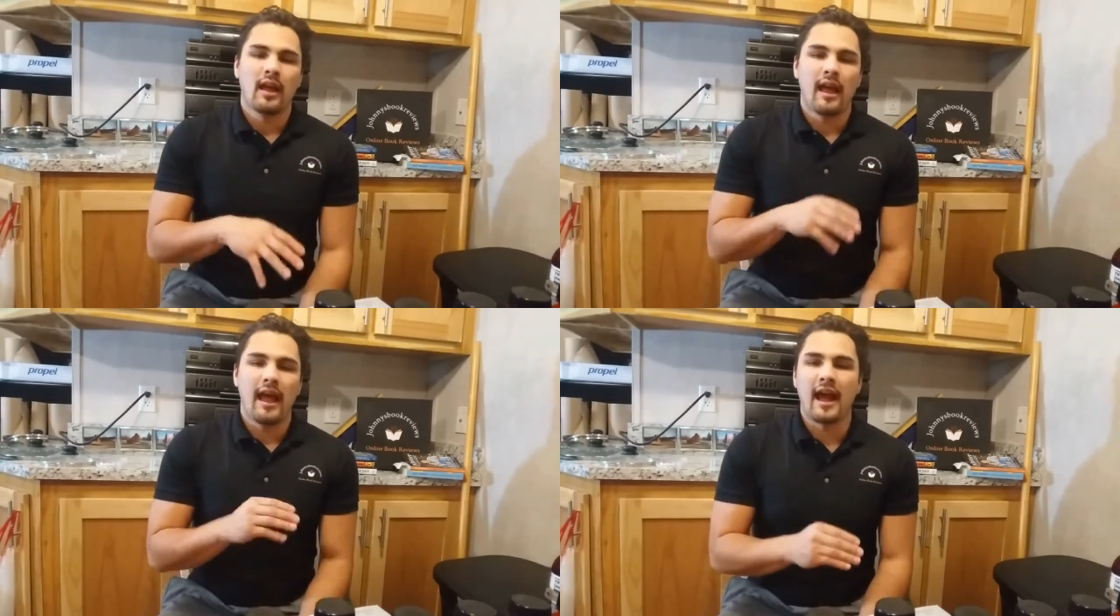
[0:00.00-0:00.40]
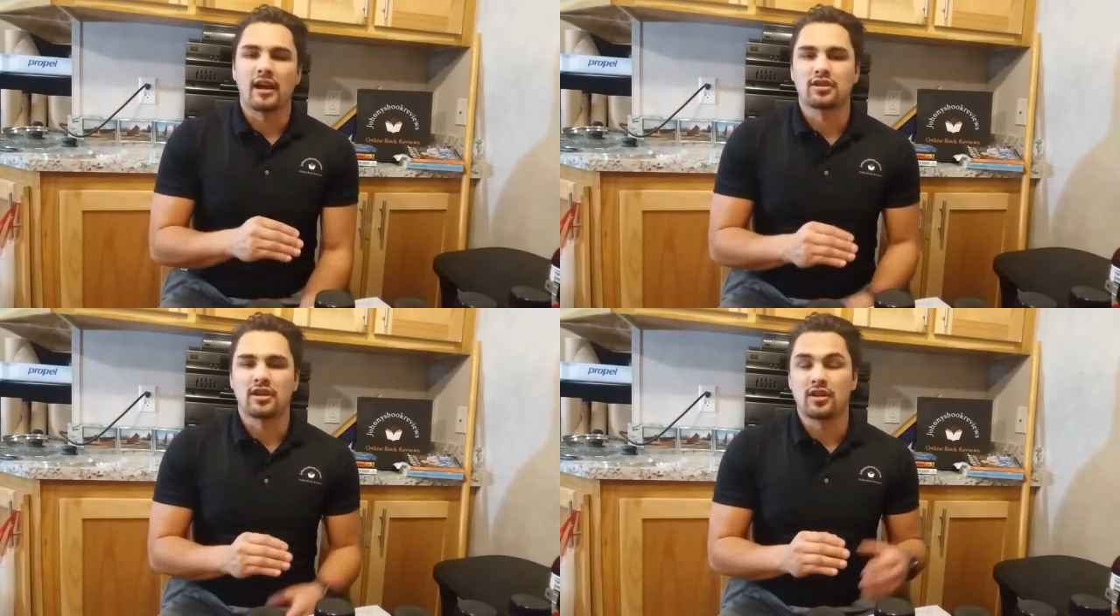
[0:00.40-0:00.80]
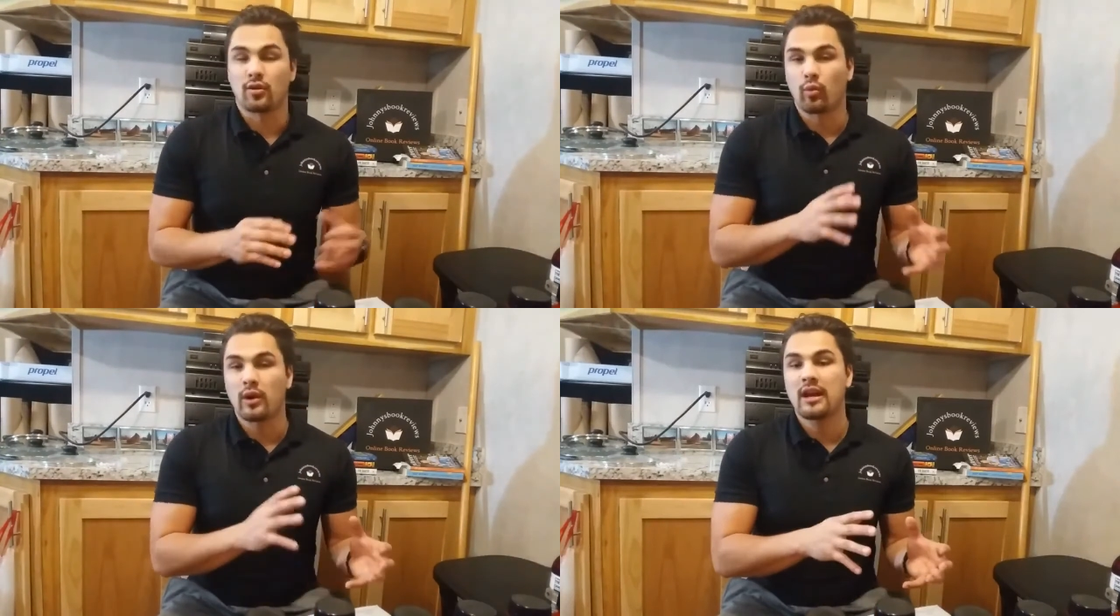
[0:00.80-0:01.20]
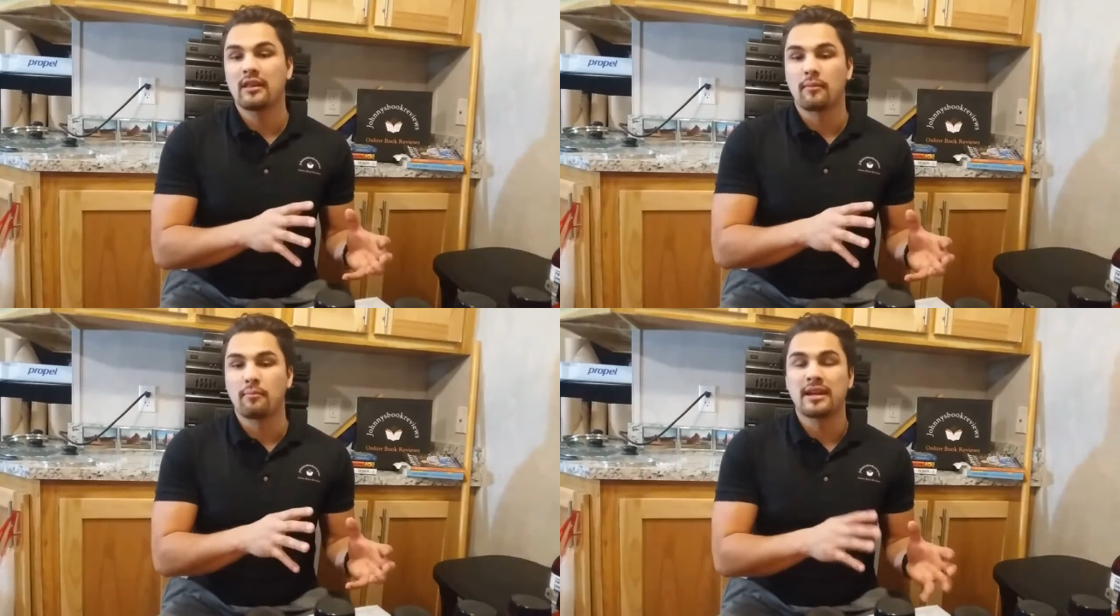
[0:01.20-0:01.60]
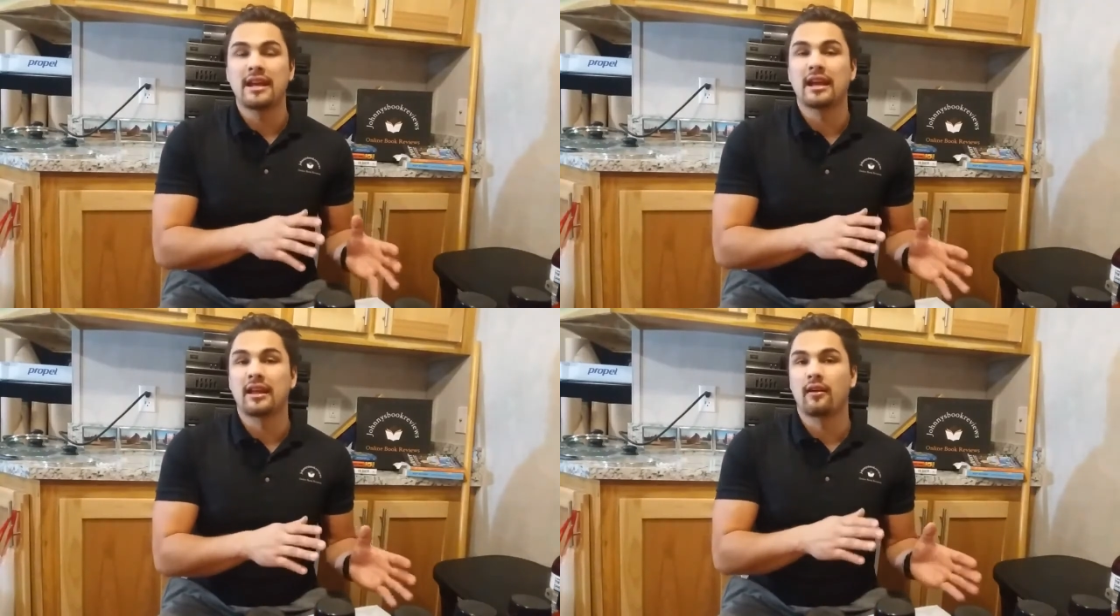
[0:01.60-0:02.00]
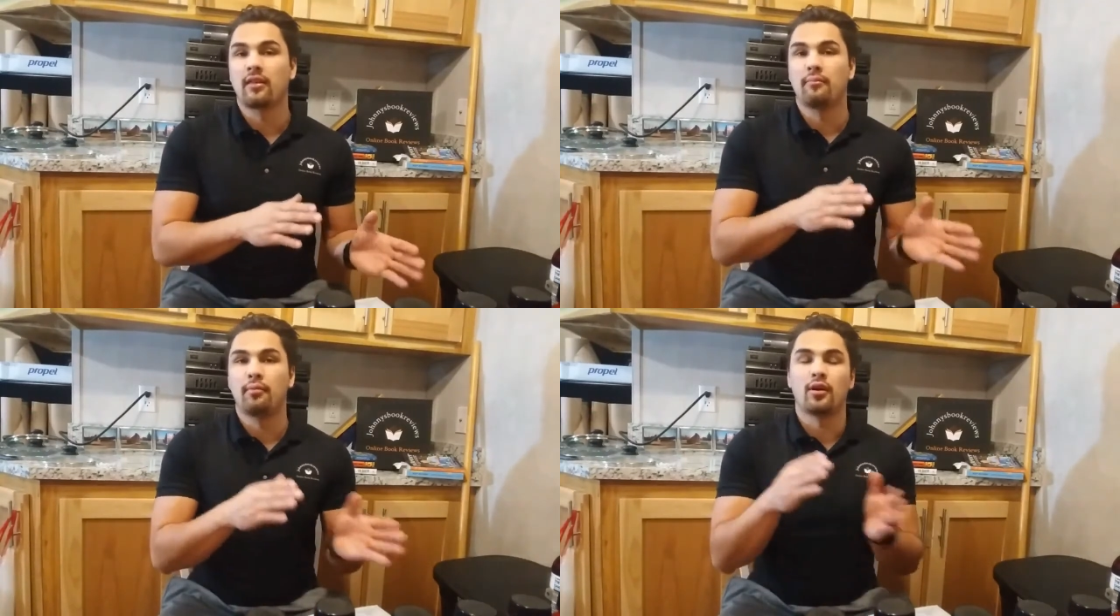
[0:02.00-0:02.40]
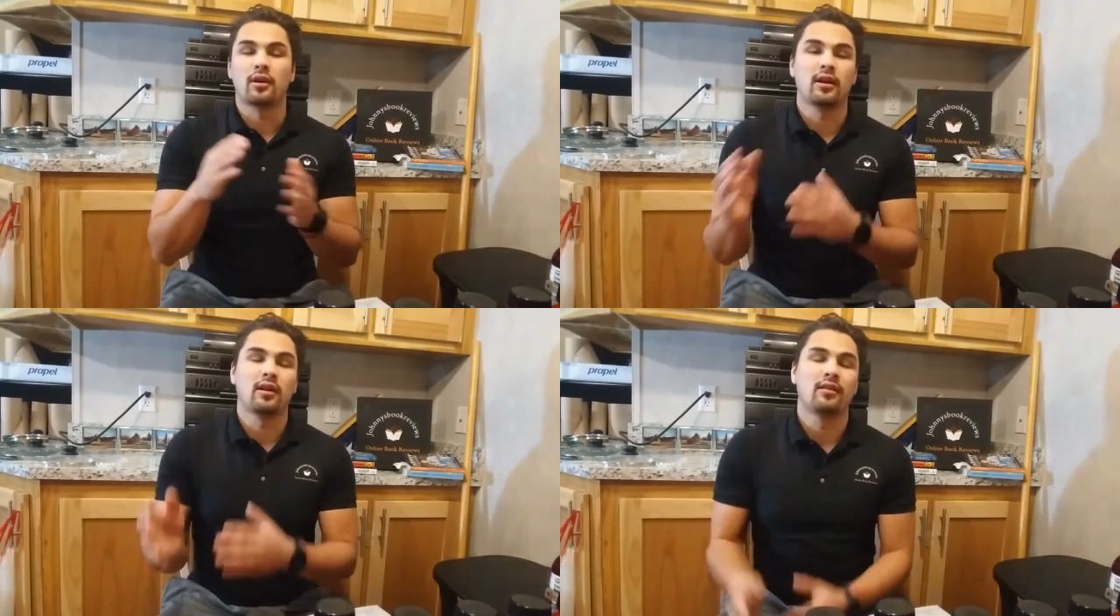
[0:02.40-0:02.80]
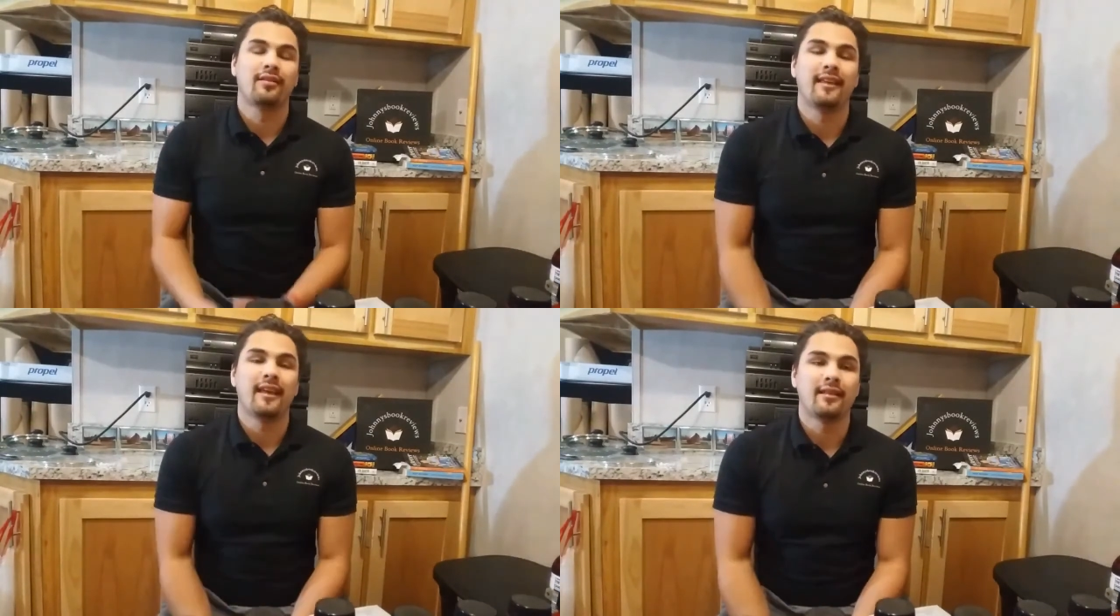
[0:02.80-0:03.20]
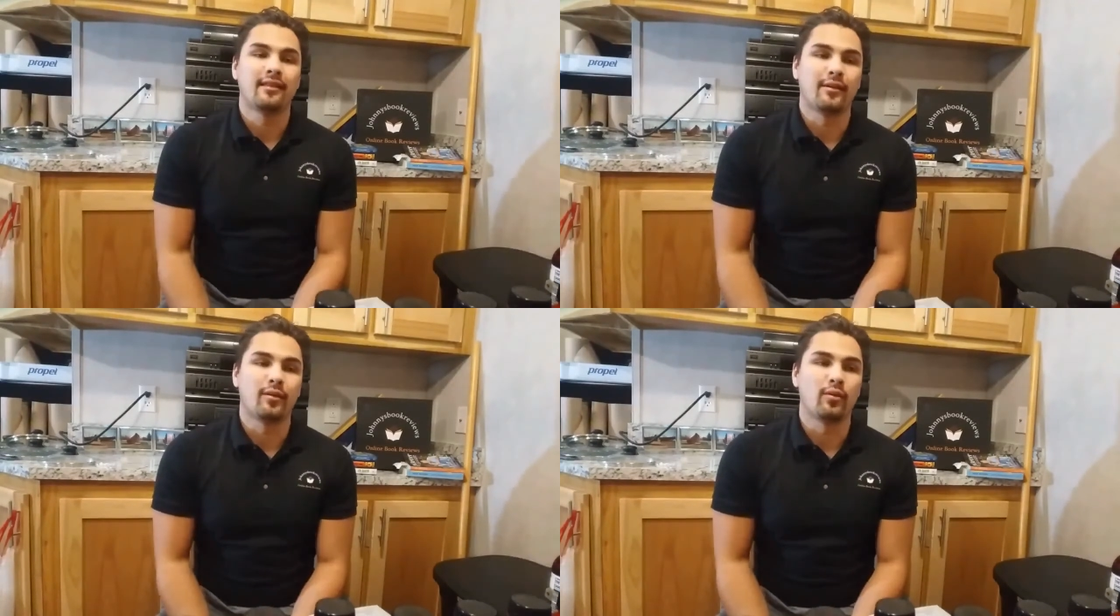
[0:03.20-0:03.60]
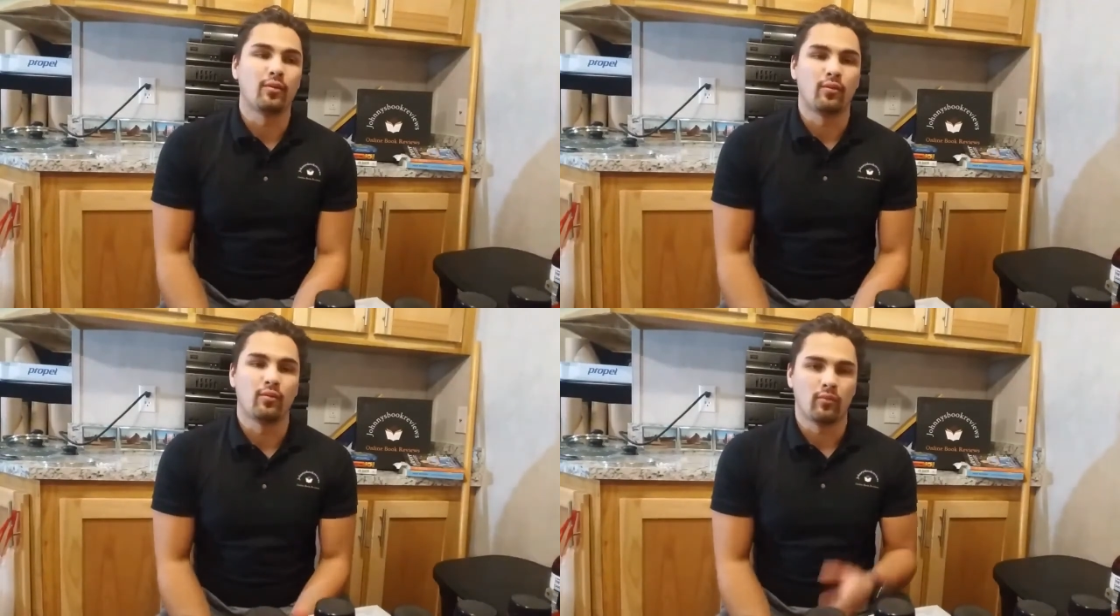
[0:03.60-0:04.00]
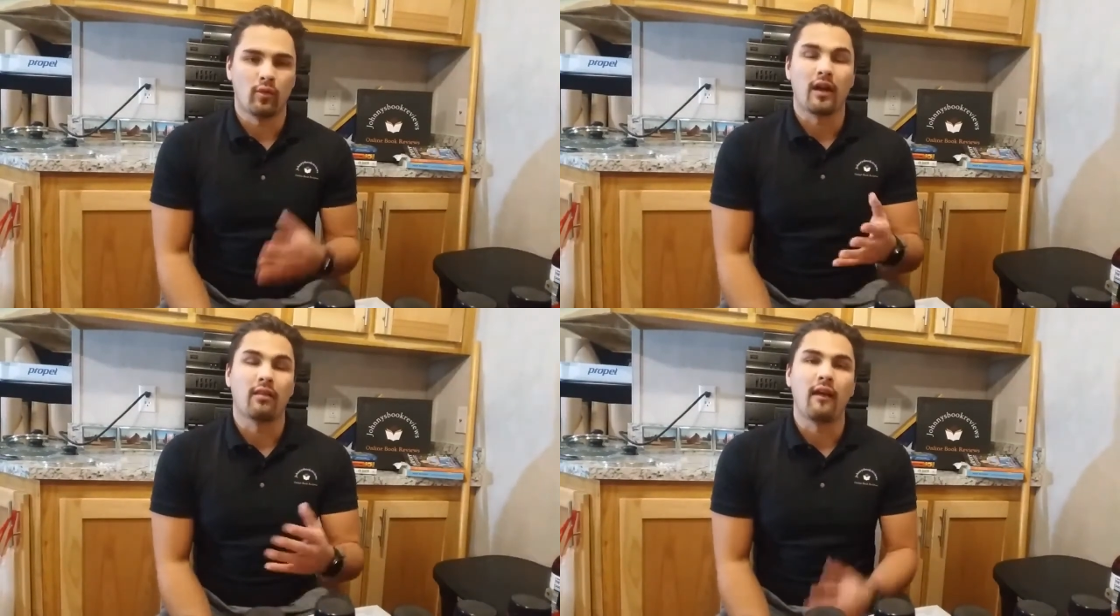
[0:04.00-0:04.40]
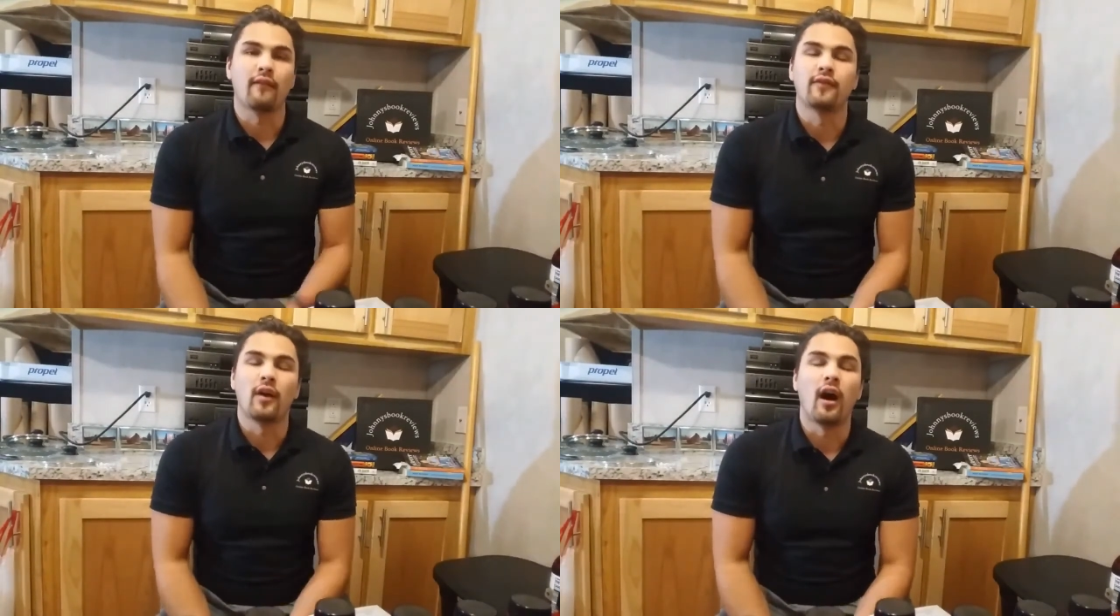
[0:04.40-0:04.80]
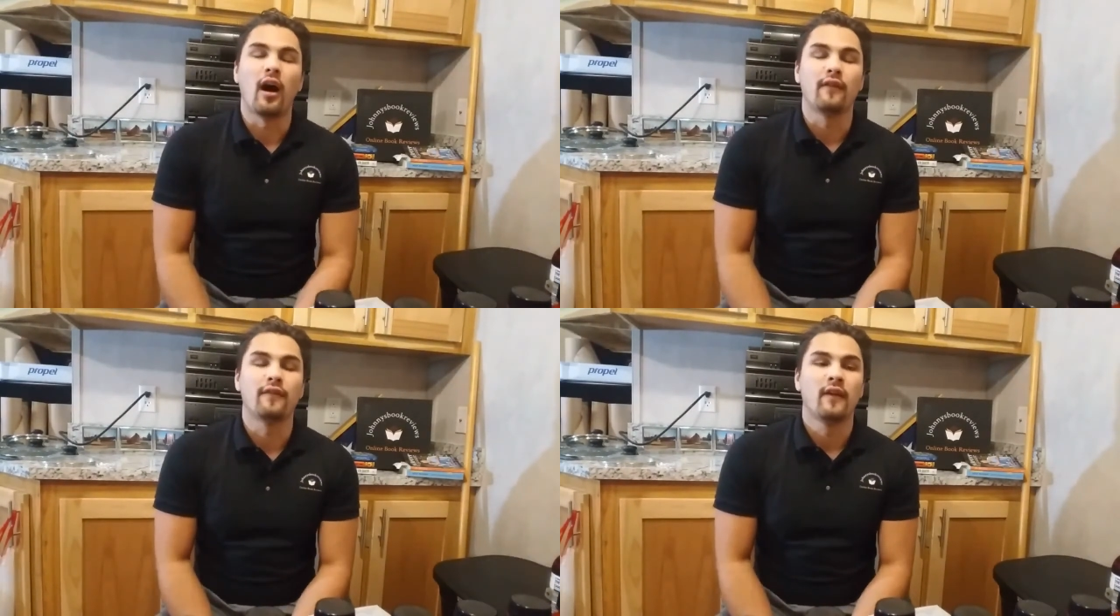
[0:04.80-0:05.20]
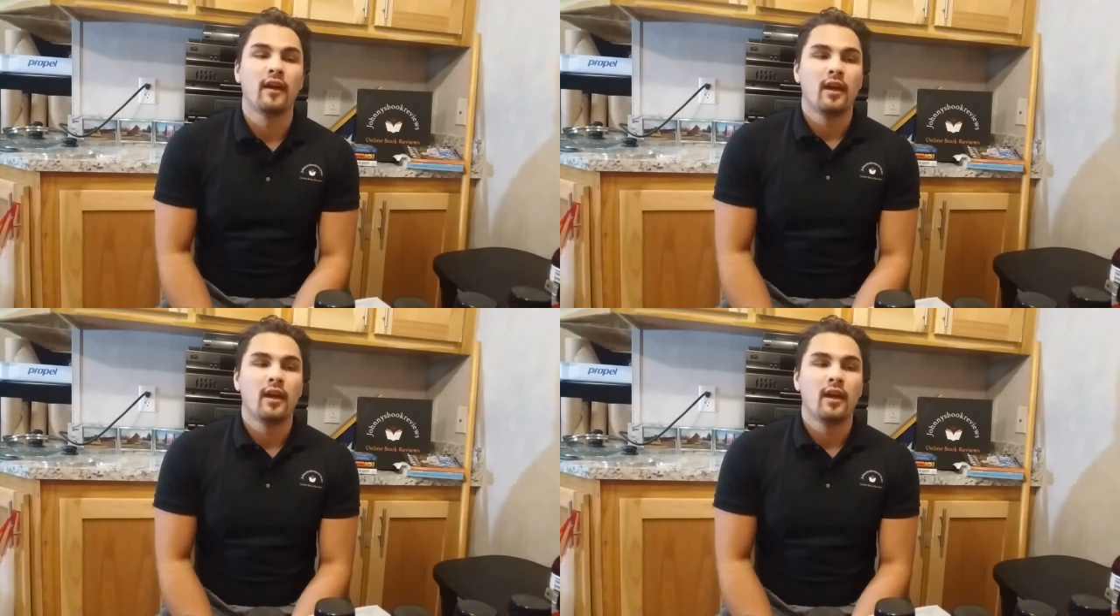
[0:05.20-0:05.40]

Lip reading: actually to read the beginning of the book to where I left off.